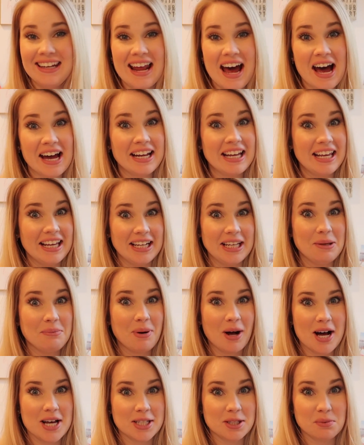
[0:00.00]
not any
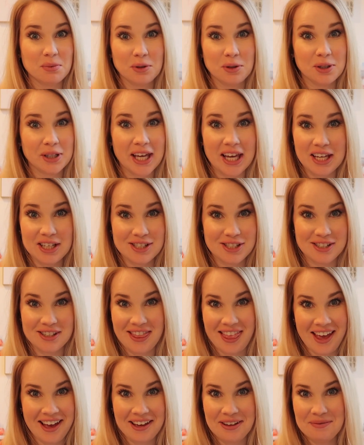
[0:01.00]
possible occasion
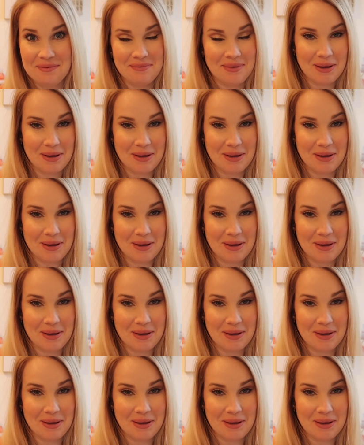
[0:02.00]
that